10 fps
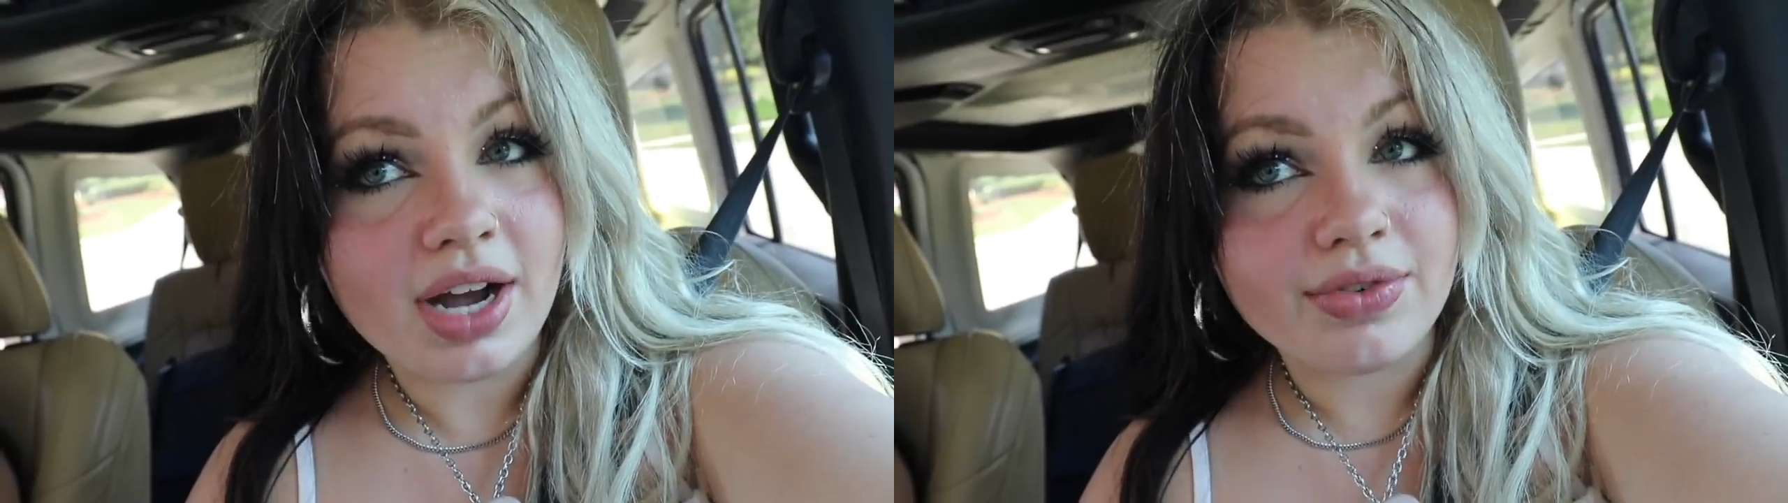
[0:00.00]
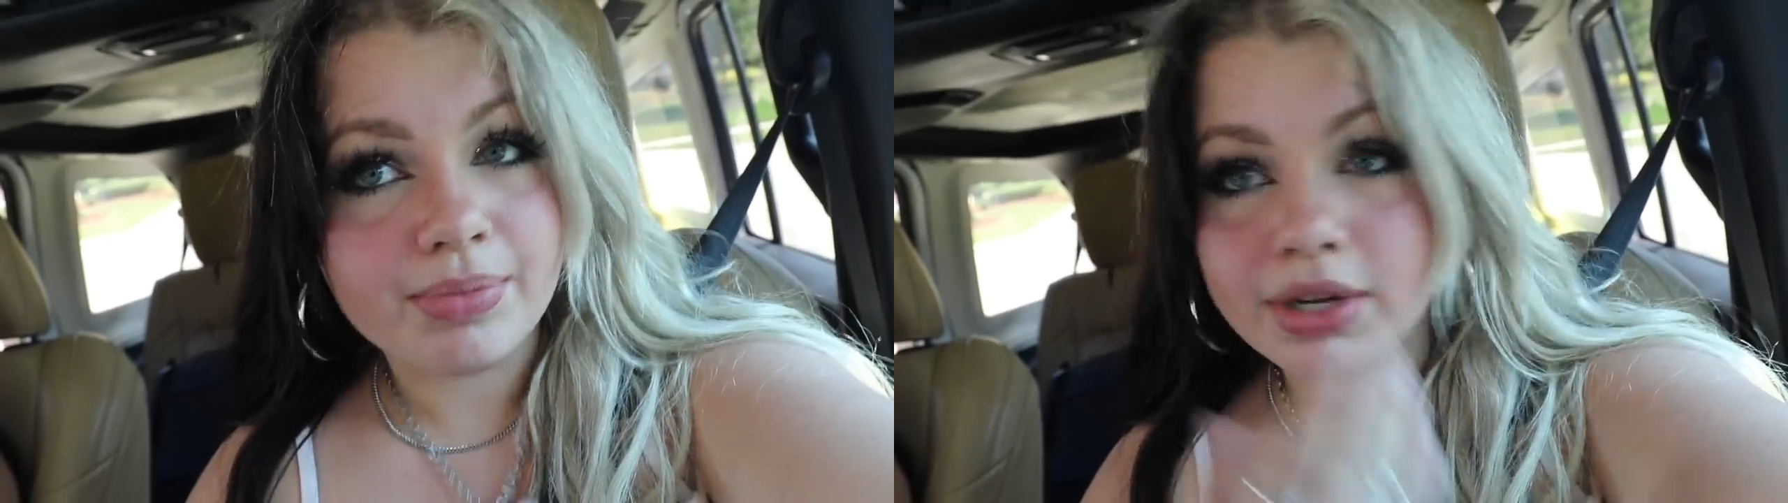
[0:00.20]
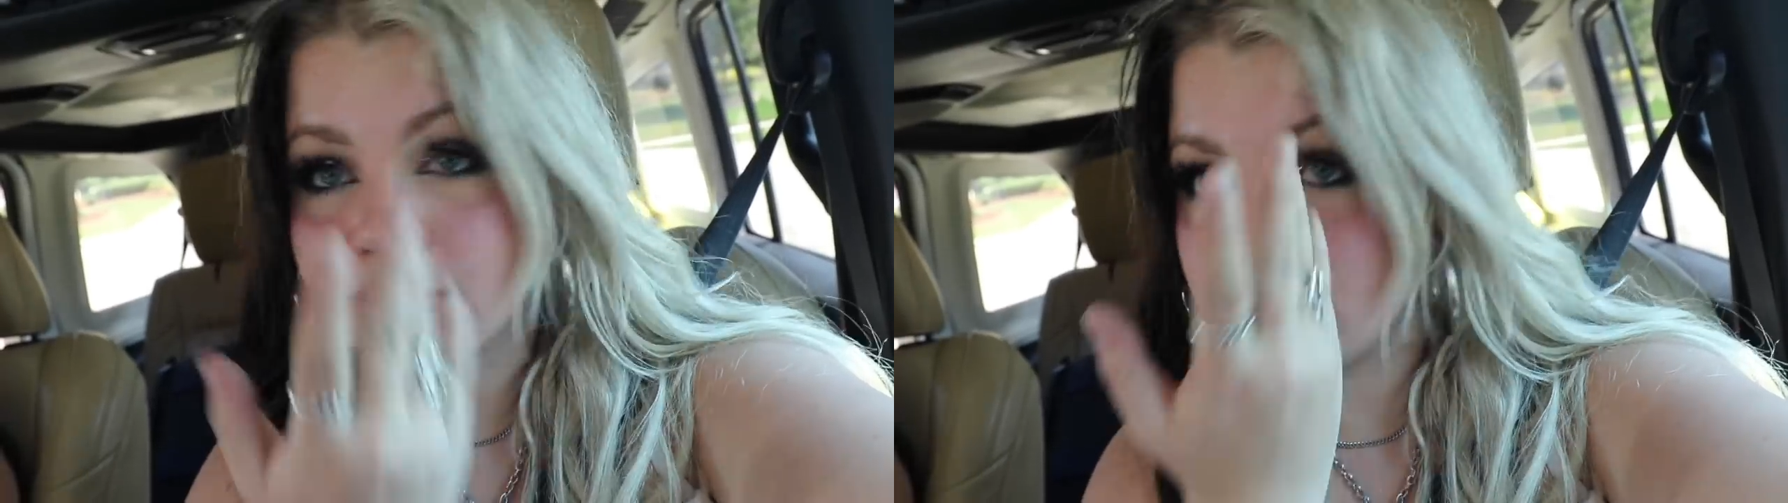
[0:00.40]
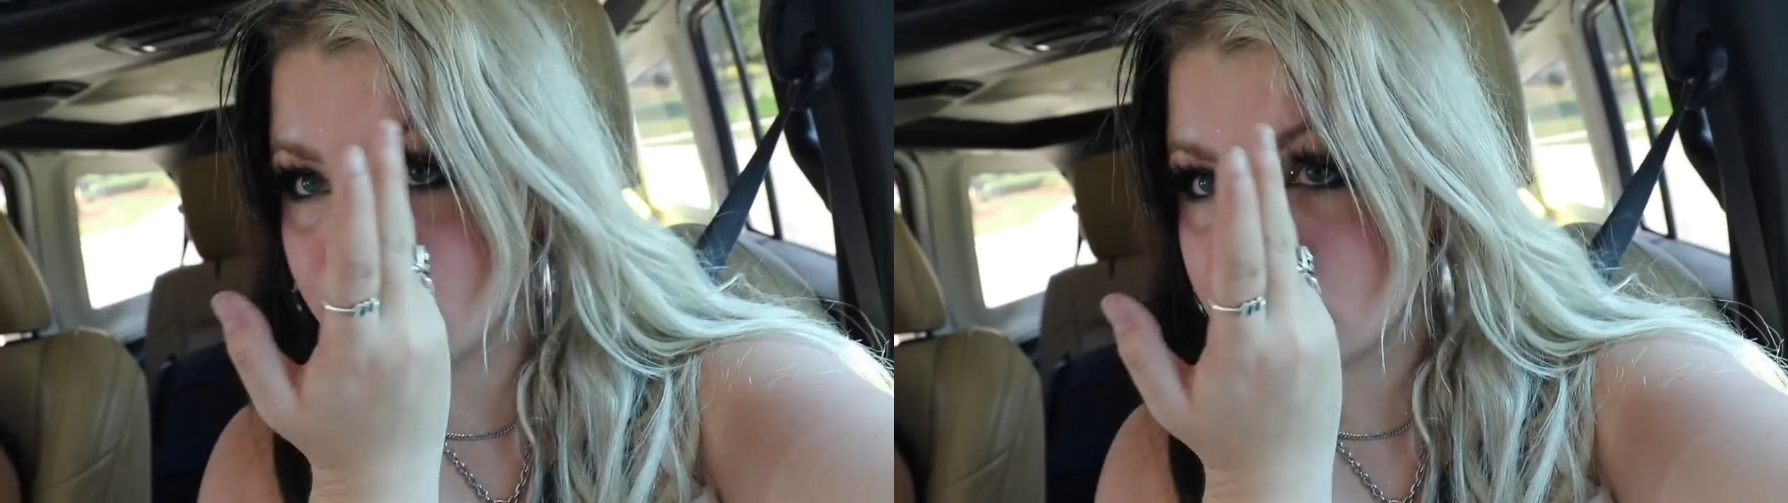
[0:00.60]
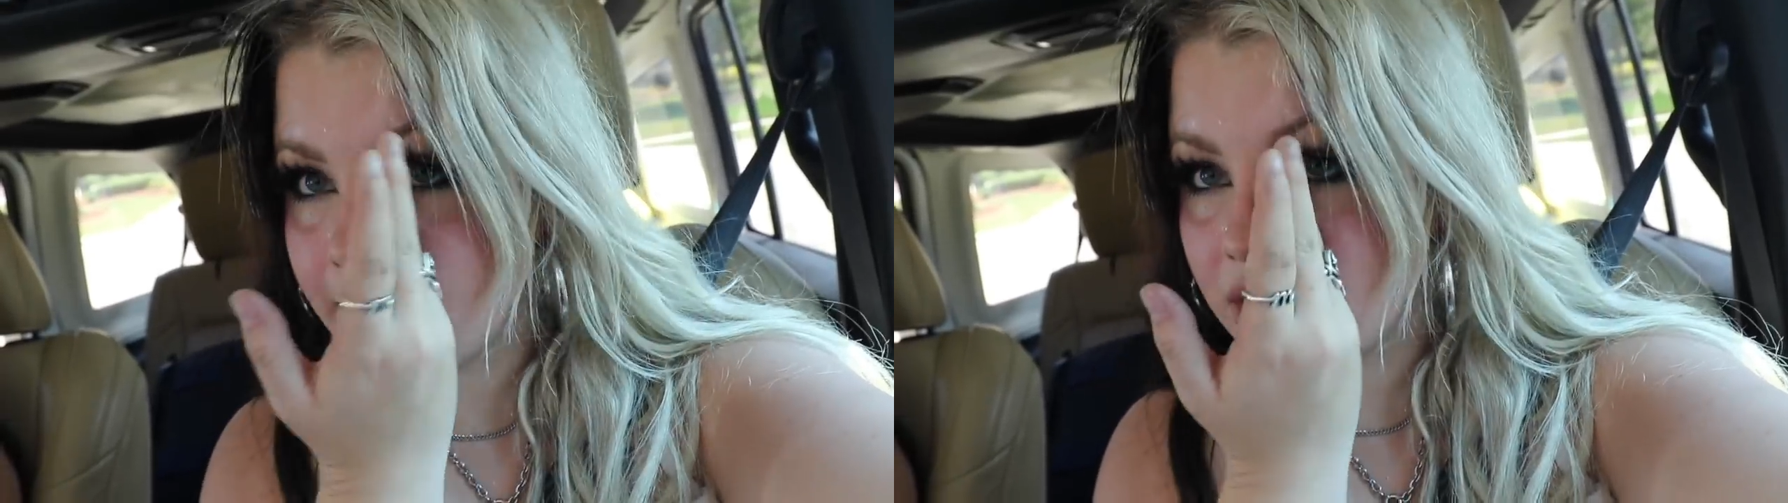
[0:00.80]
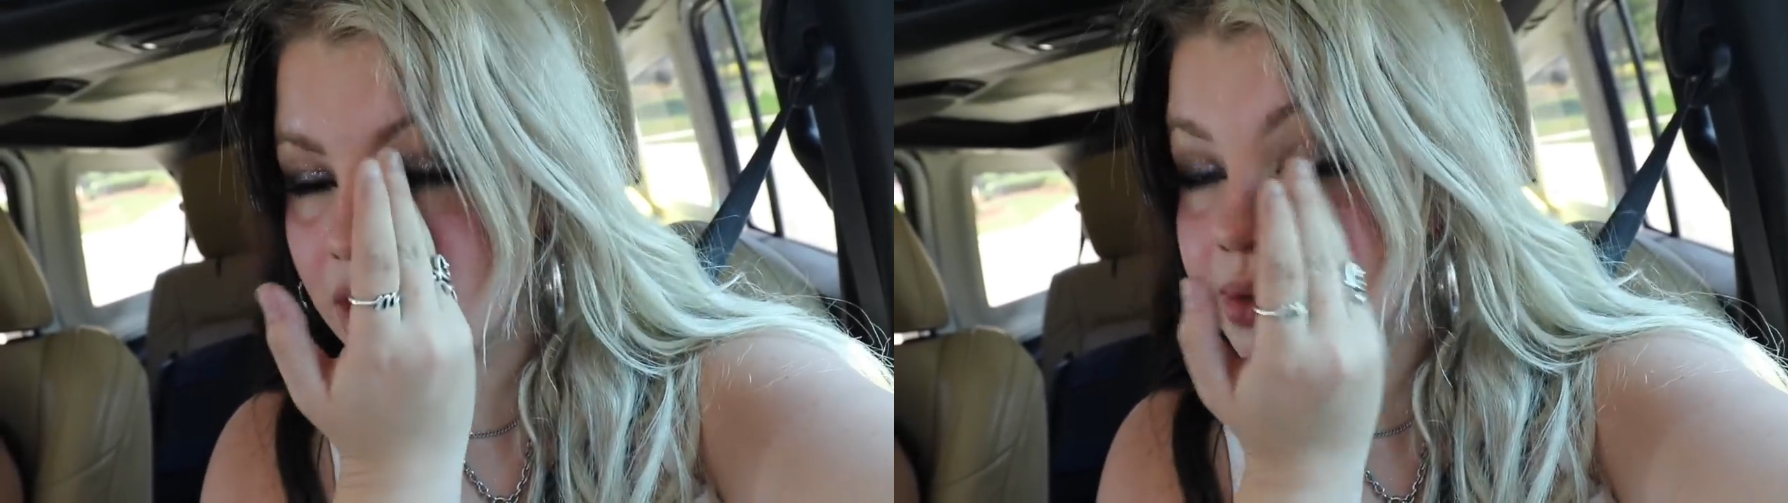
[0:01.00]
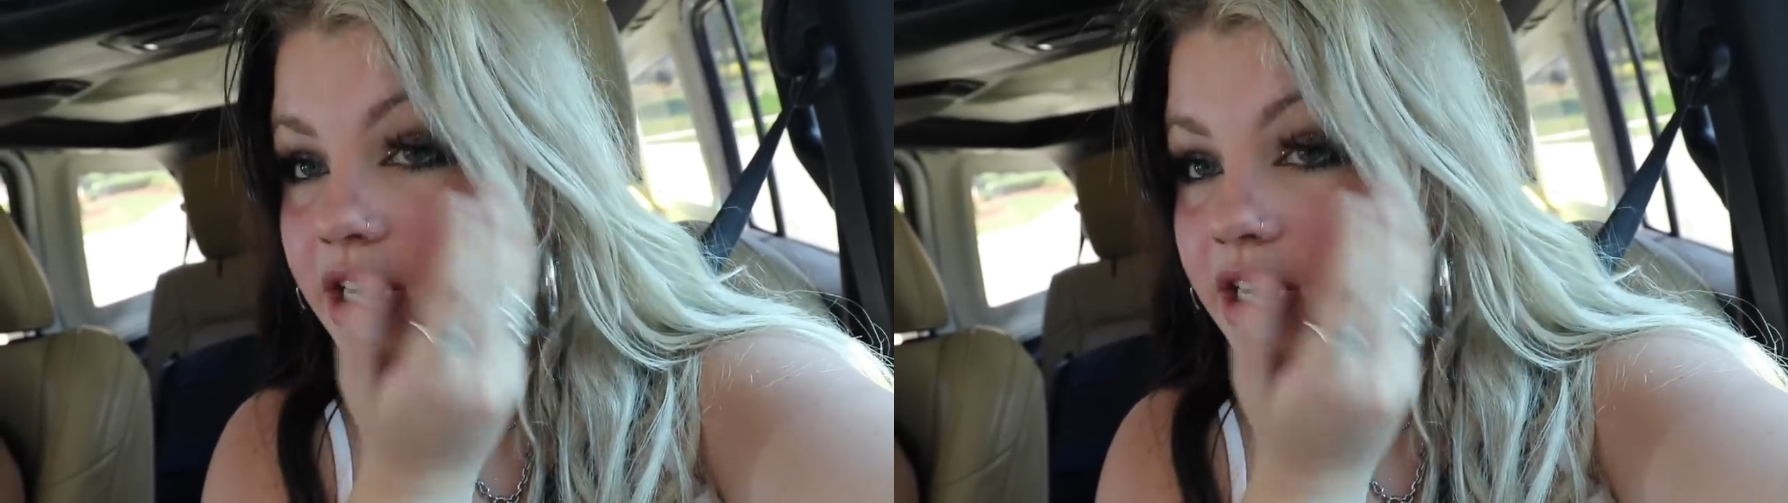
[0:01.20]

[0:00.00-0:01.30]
now from putting the doors back on.